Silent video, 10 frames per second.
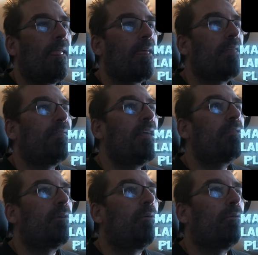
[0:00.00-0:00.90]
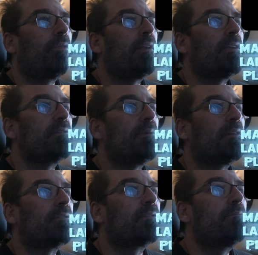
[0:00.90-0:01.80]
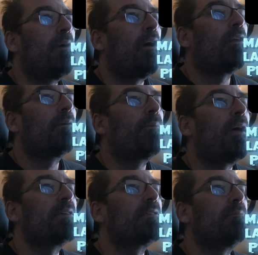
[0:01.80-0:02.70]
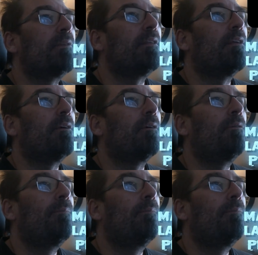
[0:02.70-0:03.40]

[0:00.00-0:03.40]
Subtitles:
I think the whole thing needs to be a little smaller, possibly, though.